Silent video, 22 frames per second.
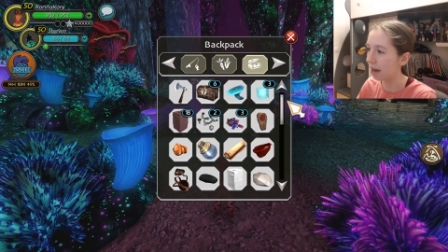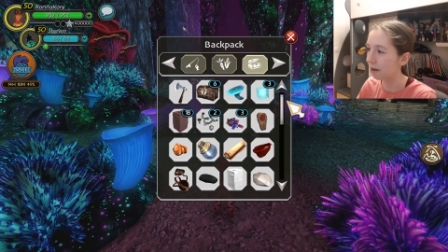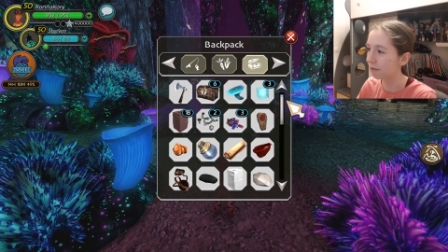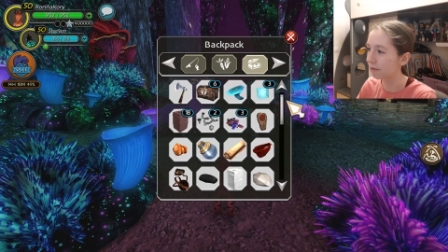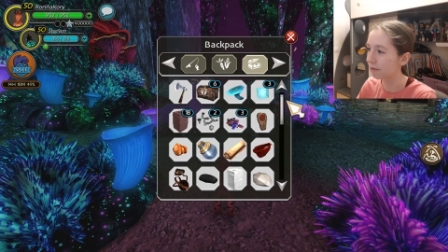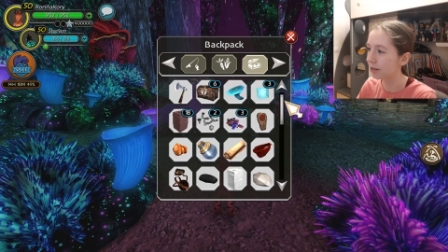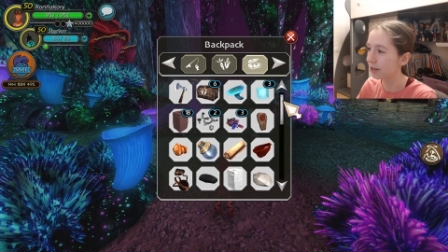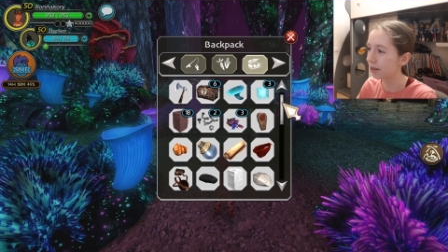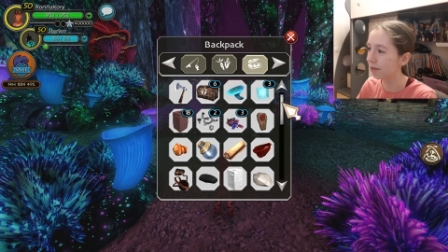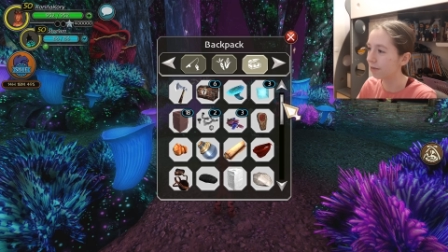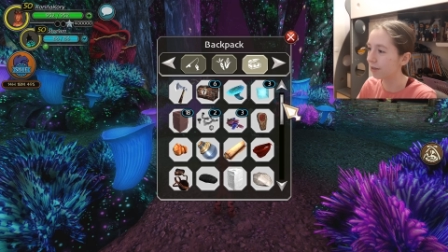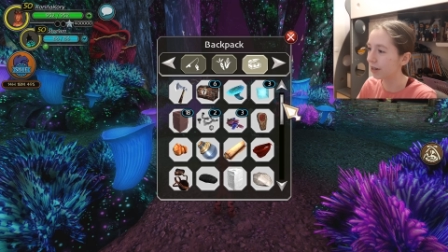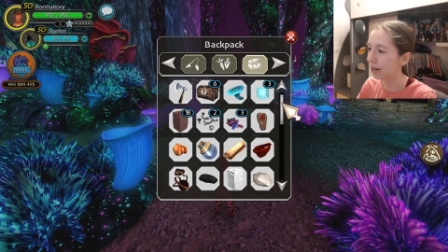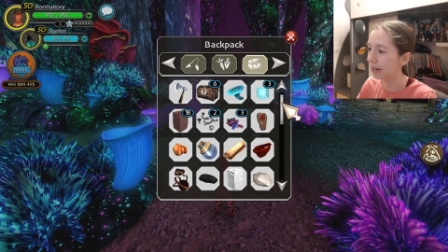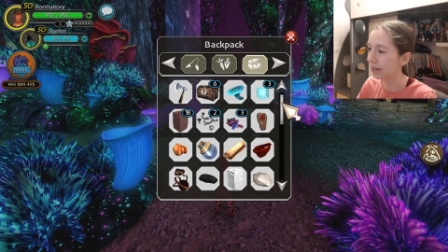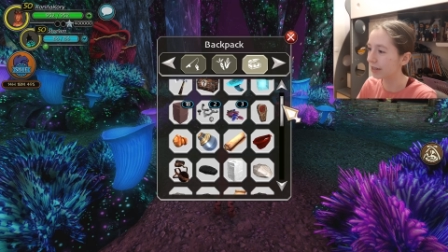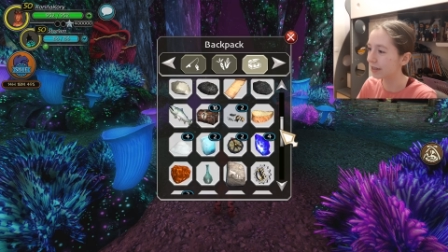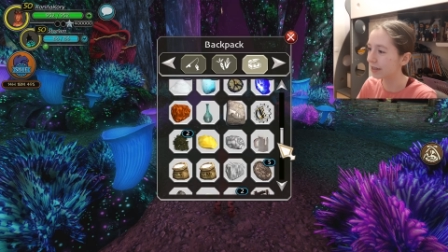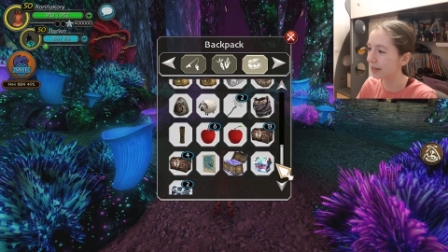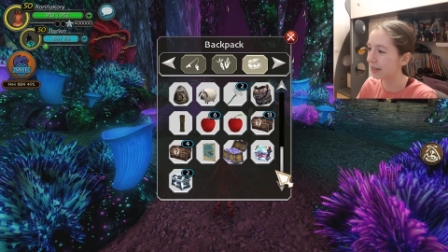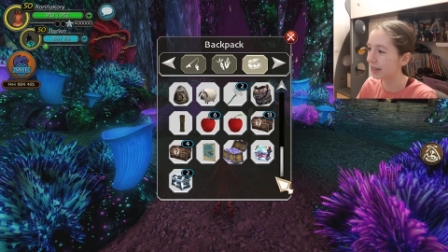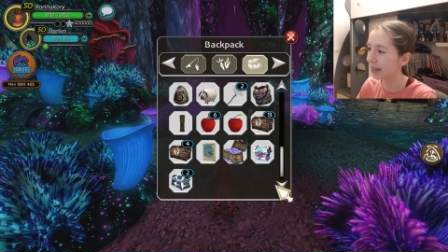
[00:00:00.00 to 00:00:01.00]
I really want to
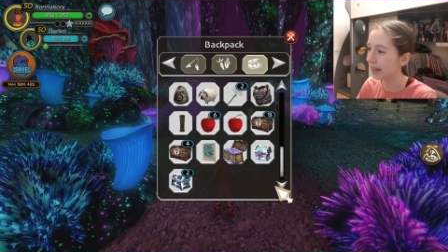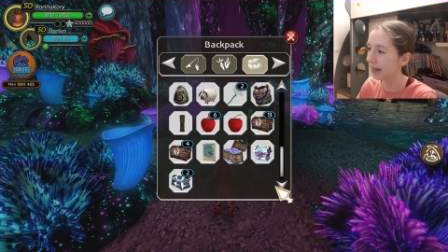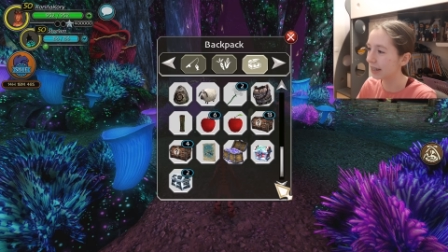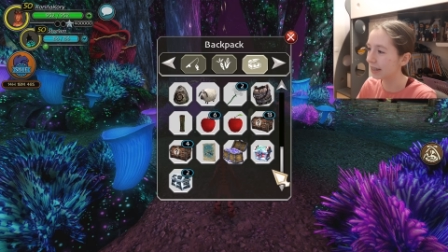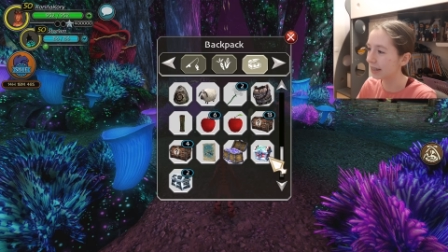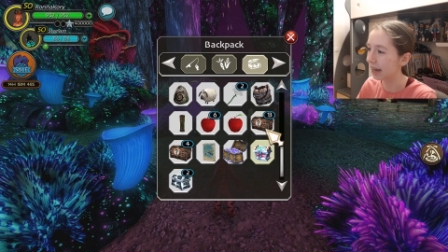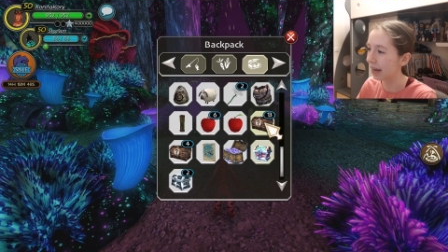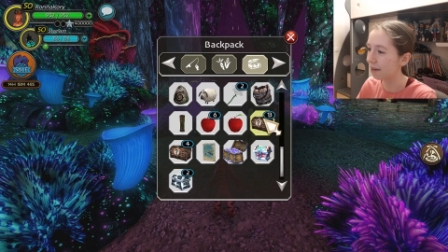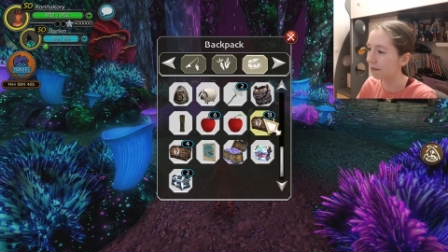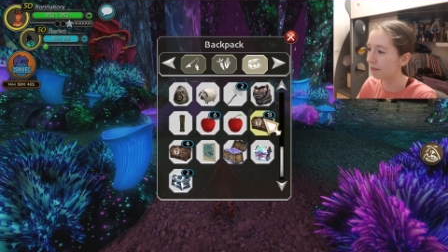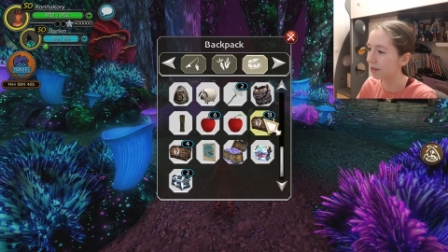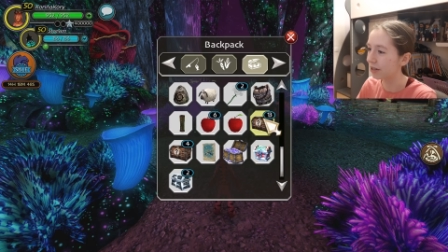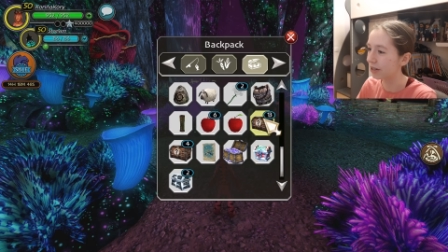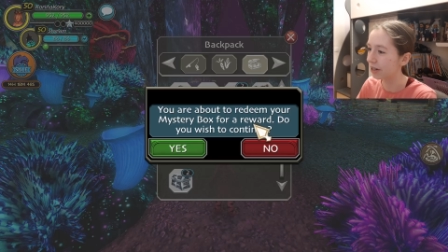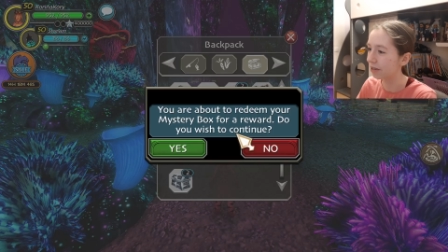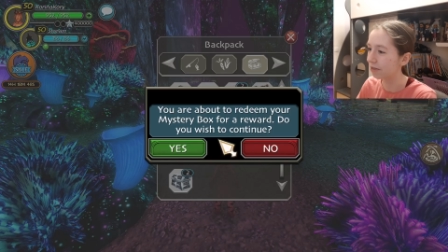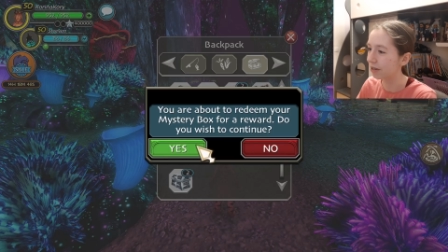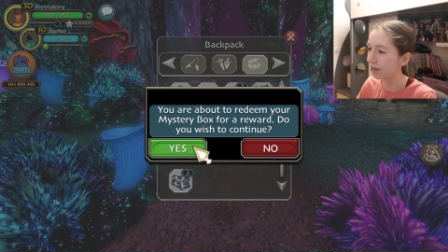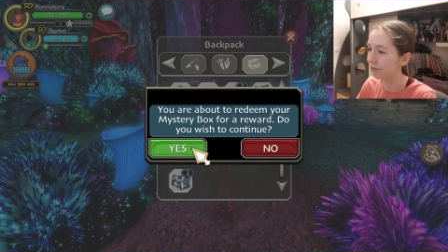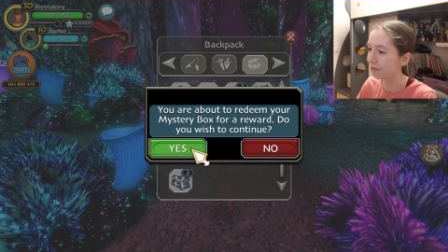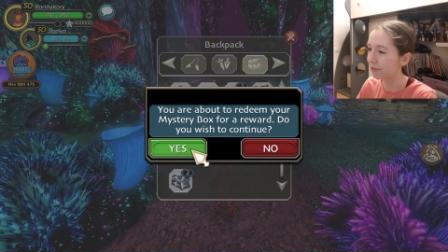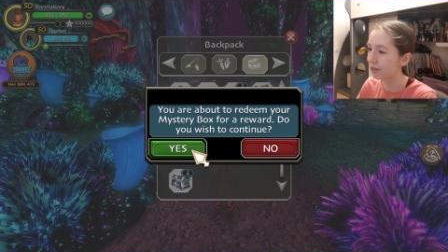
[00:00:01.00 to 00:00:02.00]
see it. I want to
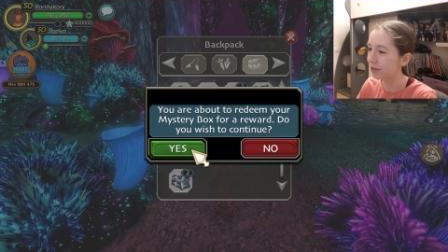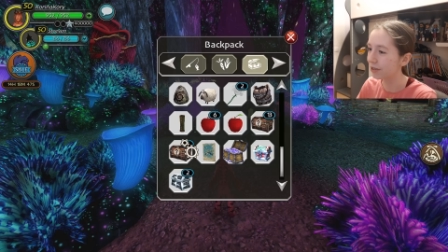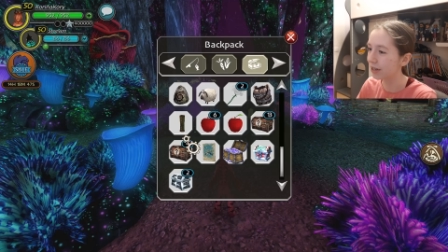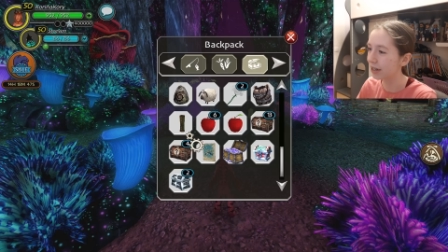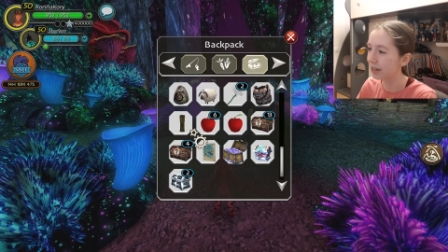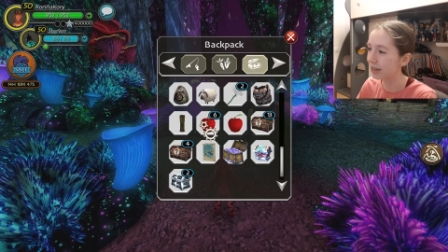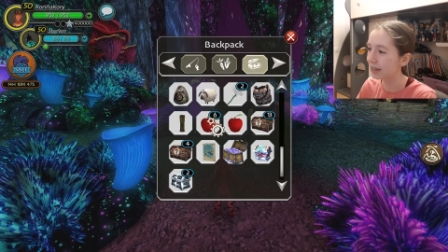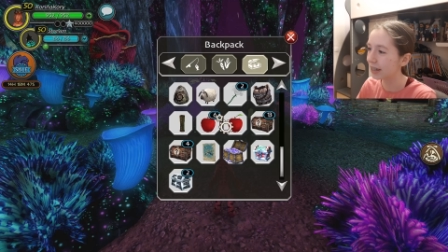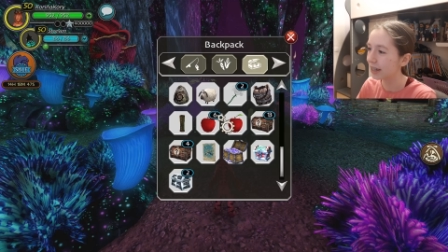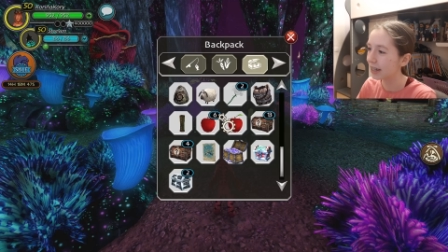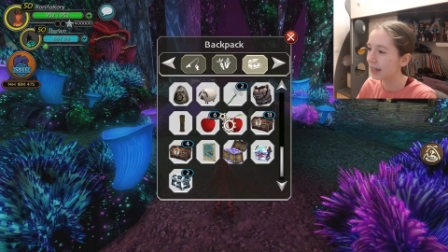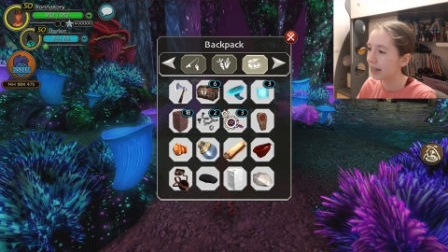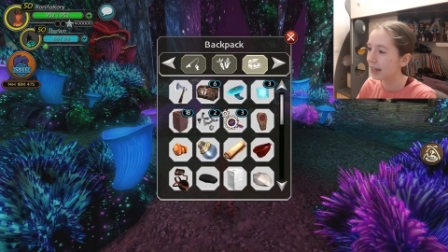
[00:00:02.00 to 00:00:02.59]
review it.